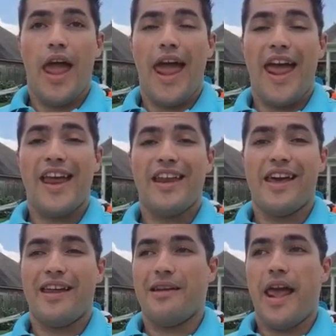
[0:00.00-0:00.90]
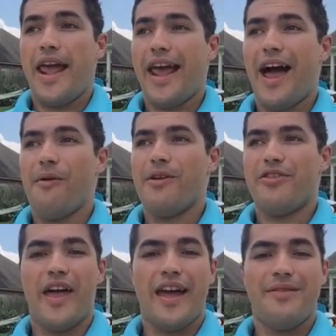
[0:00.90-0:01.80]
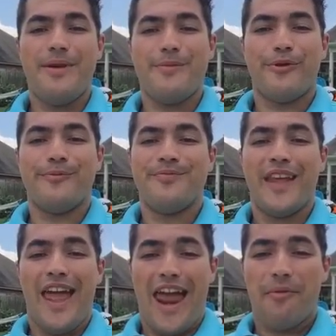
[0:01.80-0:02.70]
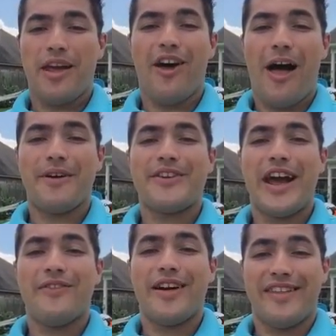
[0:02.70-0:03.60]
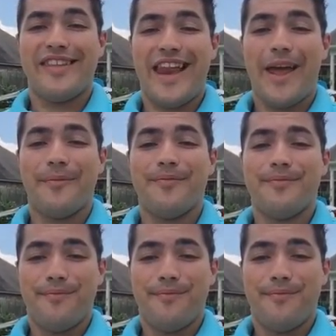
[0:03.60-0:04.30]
and hang out with nice people. Anyway, y'all have a great rest of the day.